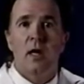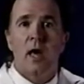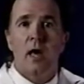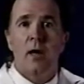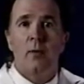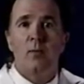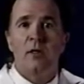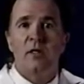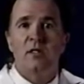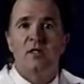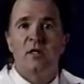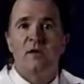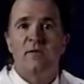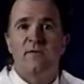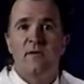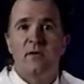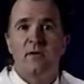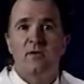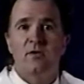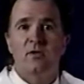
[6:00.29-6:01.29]
And when it's
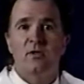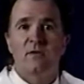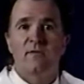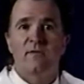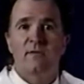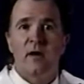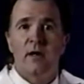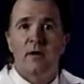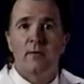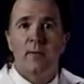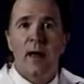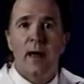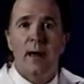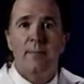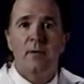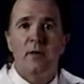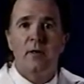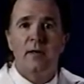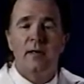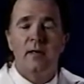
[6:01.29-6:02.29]
infused very
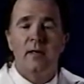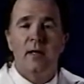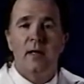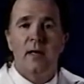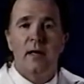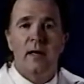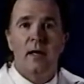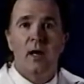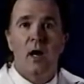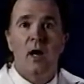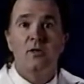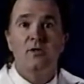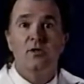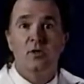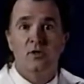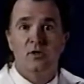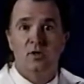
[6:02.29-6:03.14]
rapidly, it also